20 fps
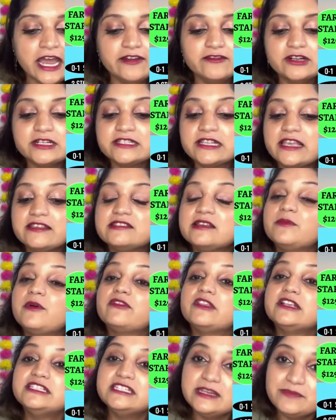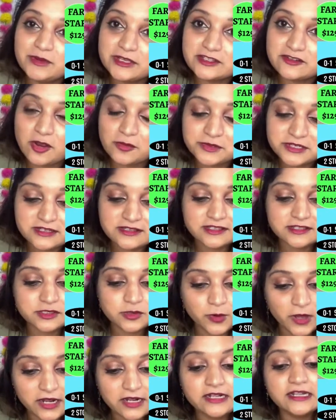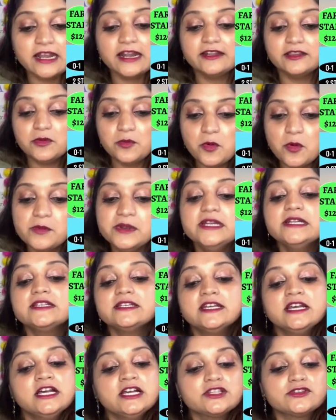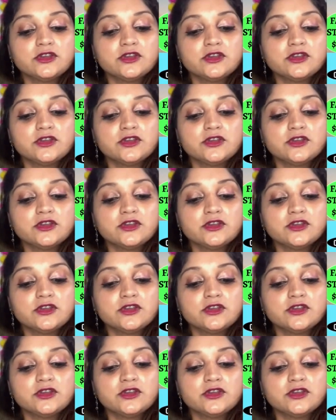I would say some of the cheapest options as well at the moment.